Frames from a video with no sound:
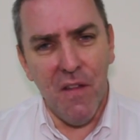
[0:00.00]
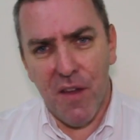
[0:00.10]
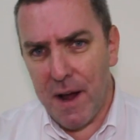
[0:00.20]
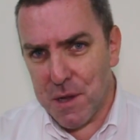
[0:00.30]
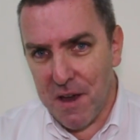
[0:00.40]

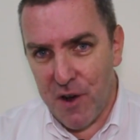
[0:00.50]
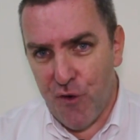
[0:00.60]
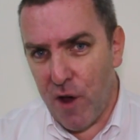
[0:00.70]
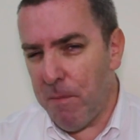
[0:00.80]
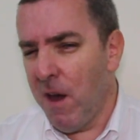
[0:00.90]
That is their
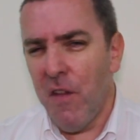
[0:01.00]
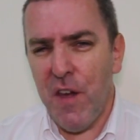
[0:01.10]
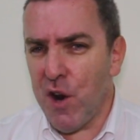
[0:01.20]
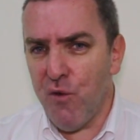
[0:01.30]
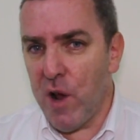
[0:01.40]
dream.
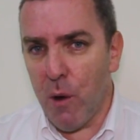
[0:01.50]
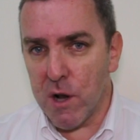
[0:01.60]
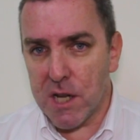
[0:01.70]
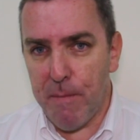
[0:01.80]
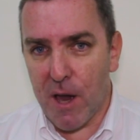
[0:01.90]
They don't really
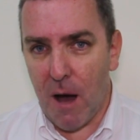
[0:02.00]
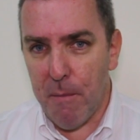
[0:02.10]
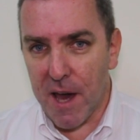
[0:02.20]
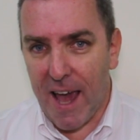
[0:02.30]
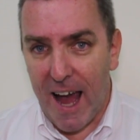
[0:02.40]
want to
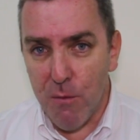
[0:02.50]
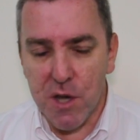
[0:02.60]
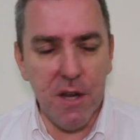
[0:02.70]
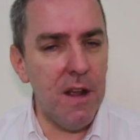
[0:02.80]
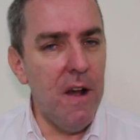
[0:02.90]
become an
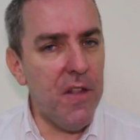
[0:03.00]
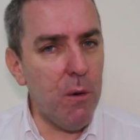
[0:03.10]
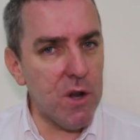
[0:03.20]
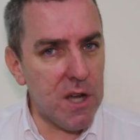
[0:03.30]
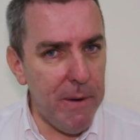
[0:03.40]
accountant. They
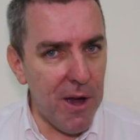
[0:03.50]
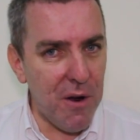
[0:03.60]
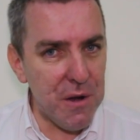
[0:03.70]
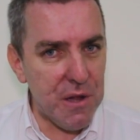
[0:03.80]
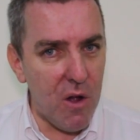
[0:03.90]
want to be a
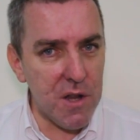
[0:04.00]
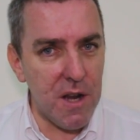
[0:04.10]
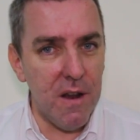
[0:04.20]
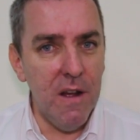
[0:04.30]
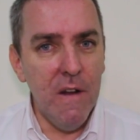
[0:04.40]

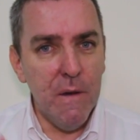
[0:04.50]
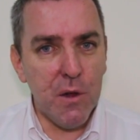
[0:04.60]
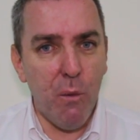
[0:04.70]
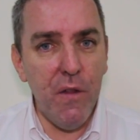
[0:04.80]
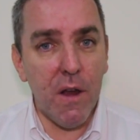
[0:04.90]
consultant.
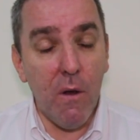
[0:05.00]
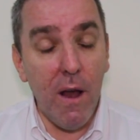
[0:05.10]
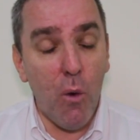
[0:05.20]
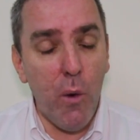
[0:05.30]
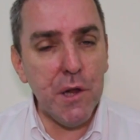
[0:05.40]
So when
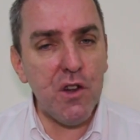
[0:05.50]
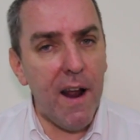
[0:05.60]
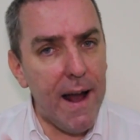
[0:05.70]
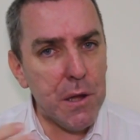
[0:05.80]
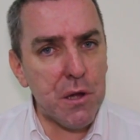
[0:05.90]
the question
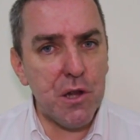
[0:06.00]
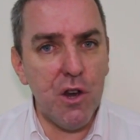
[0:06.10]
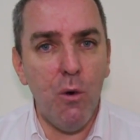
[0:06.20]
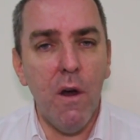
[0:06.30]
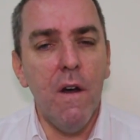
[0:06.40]
asks
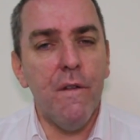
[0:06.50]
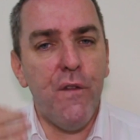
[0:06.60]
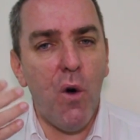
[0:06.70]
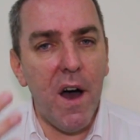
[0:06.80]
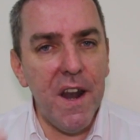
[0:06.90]
you
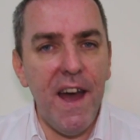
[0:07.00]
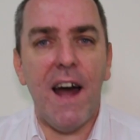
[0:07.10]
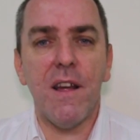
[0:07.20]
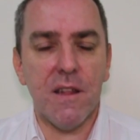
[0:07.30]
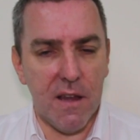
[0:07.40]
for
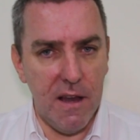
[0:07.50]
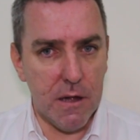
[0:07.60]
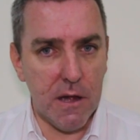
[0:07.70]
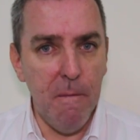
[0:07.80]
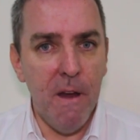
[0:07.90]

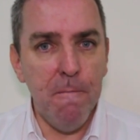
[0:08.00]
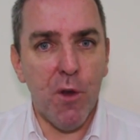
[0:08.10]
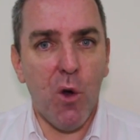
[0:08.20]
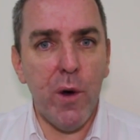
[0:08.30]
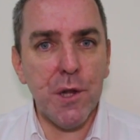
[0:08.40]
analysis,
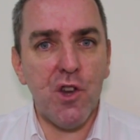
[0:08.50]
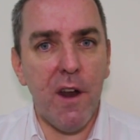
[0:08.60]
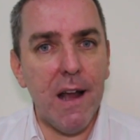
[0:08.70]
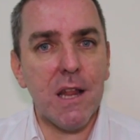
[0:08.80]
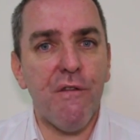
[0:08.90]
the
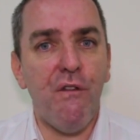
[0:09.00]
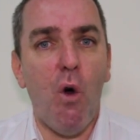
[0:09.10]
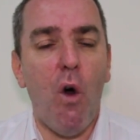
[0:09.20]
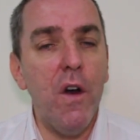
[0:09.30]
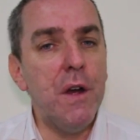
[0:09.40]
question asks
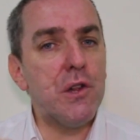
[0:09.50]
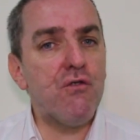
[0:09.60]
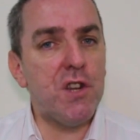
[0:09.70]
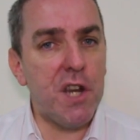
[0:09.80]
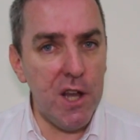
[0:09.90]
for
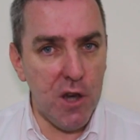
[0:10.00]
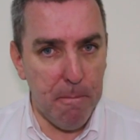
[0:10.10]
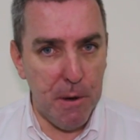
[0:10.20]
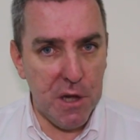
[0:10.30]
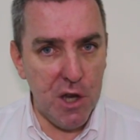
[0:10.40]

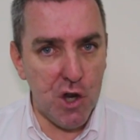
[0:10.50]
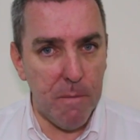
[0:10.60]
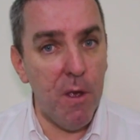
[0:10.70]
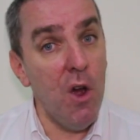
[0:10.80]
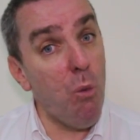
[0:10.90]
strategic
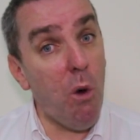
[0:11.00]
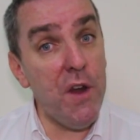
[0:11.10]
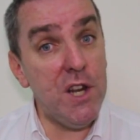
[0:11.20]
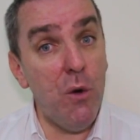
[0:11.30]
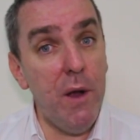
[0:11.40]
position, what
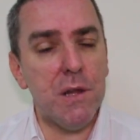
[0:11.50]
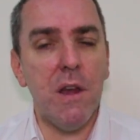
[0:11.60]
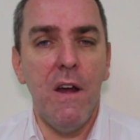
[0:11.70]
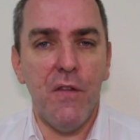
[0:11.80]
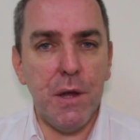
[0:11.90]
they do
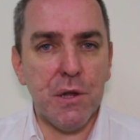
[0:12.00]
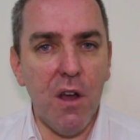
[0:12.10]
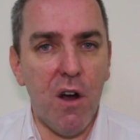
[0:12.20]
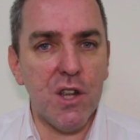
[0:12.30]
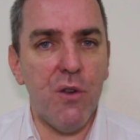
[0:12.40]
is they
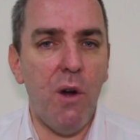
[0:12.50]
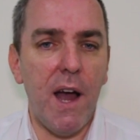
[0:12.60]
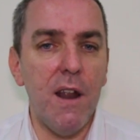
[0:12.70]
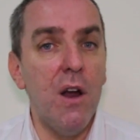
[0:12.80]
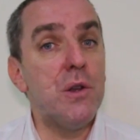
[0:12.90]
start to
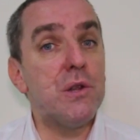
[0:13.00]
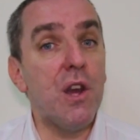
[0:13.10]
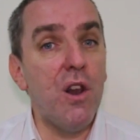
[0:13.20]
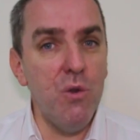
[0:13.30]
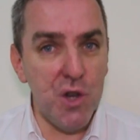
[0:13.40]
write
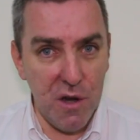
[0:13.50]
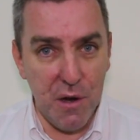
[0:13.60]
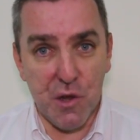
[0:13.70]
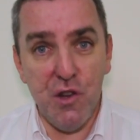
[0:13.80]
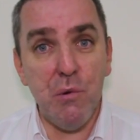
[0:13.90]

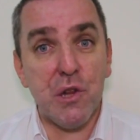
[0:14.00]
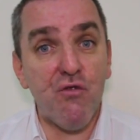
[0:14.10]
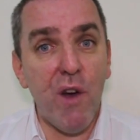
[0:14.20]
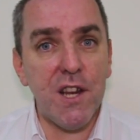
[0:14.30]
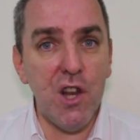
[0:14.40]
solutions, new
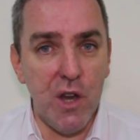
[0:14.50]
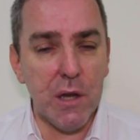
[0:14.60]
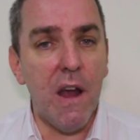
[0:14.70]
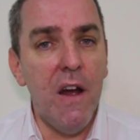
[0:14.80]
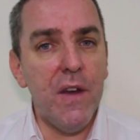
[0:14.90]

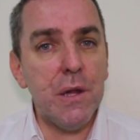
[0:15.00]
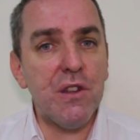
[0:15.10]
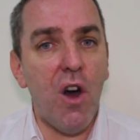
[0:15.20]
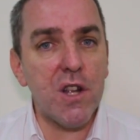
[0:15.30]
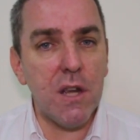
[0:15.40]
strategies. They
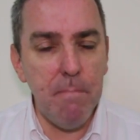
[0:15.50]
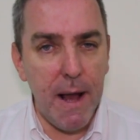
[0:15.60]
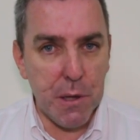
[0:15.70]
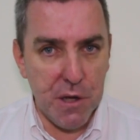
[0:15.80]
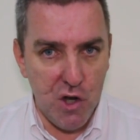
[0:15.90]
start to
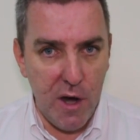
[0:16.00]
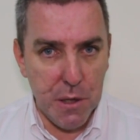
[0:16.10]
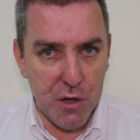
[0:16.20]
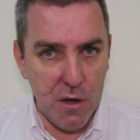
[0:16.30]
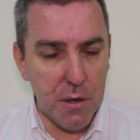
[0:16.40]
make
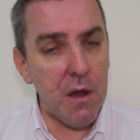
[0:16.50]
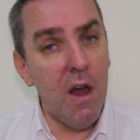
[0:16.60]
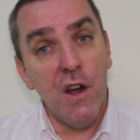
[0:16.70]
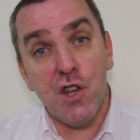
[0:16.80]
suggestions.